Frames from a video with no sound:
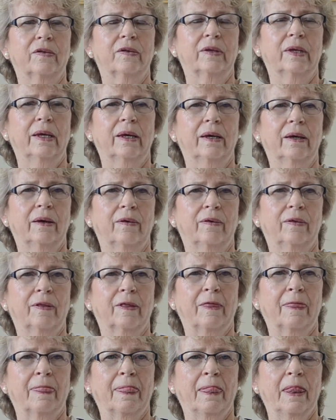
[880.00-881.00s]
And so they
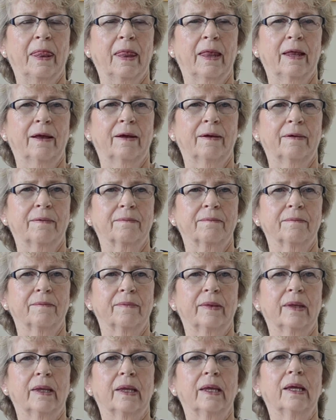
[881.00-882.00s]
amalgamated the
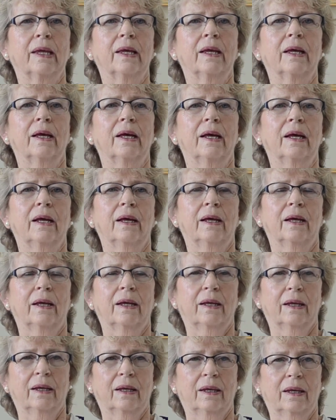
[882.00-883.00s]
two
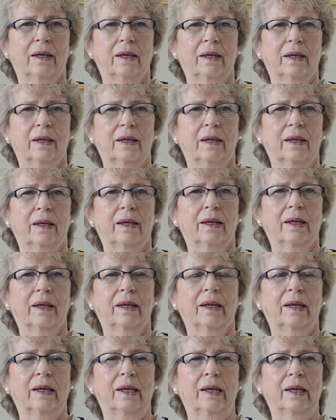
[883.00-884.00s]
administrations,
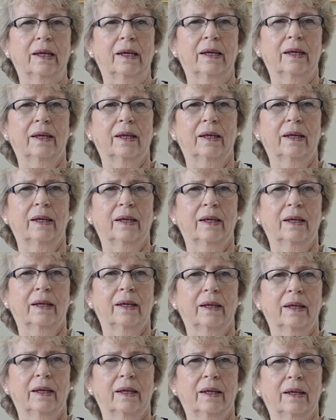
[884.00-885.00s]
and
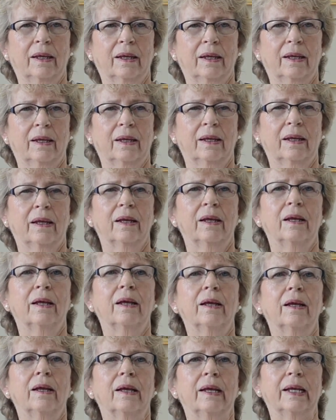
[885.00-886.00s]
that
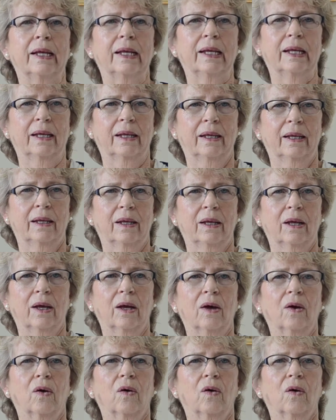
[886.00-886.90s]
wasn't a good situation for